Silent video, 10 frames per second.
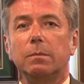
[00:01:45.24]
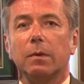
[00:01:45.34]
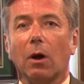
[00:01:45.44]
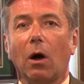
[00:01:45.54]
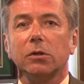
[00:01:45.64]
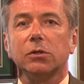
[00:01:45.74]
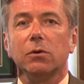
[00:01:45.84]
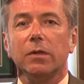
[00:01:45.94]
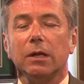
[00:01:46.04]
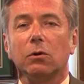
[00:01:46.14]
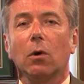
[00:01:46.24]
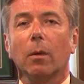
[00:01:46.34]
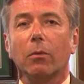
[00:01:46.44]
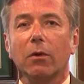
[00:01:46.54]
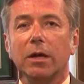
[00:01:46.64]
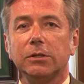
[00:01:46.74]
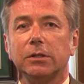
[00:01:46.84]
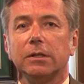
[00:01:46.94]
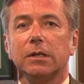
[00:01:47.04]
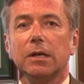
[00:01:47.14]
but also the
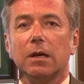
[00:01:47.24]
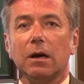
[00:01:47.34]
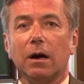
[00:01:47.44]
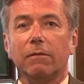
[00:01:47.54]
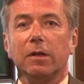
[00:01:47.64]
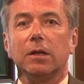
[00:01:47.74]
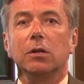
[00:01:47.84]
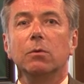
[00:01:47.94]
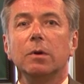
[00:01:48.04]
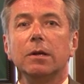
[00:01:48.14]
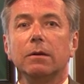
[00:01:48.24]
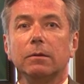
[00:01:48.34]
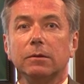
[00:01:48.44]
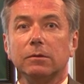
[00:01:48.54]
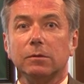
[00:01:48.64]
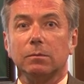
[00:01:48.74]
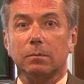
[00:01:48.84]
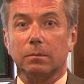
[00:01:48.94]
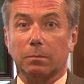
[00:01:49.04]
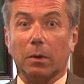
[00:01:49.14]
incorporation of the human
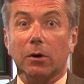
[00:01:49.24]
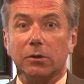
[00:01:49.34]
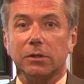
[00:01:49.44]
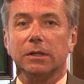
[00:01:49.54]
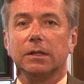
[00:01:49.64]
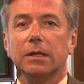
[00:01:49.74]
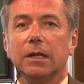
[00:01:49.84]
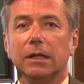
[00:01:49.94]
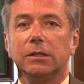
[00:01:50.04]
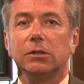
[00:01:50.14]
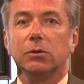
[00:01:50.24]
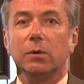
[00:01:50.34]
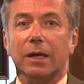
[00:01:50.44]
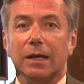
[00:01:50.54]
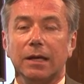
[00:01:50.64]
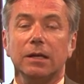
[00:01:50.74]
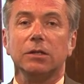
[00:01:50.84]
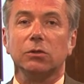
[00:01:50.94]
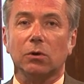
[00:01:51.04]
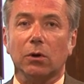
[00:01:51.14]
person into
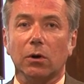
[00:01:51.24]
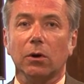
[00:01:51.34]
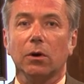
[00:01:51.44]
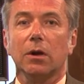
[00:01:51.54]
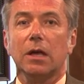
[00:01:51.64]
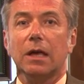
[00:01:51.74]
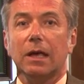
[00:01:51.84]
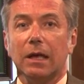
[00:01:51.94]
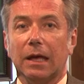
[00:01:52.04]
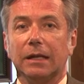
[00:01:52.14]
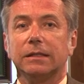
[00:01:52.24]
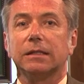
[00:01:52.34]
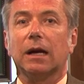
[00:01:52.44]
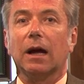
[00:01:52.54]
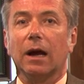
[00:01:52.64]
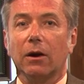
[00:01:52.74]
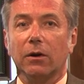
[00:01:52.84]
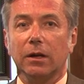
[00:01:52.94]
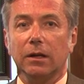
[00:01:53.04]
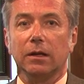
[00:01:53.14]
his or her
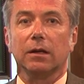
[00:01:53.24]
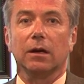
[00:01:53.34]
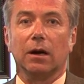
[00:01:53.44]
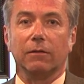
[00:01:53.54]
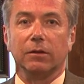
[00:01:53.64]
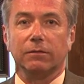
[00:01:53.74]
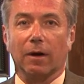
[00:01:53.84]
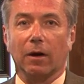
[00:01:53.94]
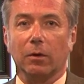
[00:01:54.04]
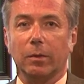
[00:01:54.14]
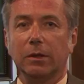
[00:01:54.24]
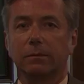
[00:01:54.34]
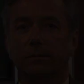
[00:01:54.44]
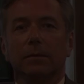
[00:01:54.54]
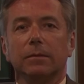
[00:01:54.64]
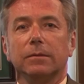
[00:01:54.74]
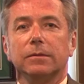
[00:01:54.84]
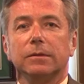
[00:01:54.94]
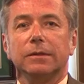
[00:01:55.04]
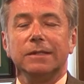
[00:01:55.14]
entirety of environment.
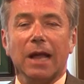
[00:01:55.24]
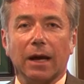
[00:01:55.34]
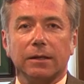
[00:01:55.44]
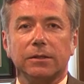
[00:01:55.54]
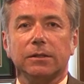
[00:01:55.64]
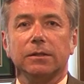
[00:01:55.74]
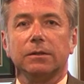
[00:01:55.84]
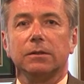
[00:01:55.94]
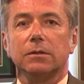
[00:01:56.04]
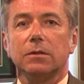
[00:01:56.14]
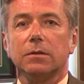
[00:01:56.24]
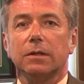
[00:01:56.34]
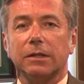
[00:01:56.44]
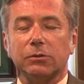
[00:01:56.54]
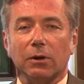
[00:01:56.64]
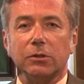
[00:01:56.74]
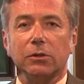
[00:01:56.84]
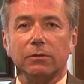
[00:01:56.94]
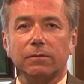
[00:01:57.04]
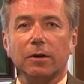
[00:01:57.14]
Next, that
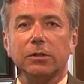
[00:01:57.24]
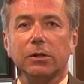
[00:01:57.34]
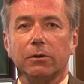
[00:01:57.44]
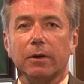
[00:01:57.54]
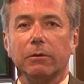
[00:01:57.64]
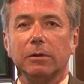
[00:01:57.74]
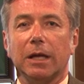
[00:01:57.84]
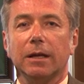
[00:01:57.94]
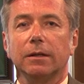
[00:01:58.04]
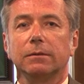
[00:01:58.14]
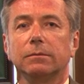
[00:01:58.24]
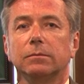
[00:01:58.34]
structure and function are interrelated.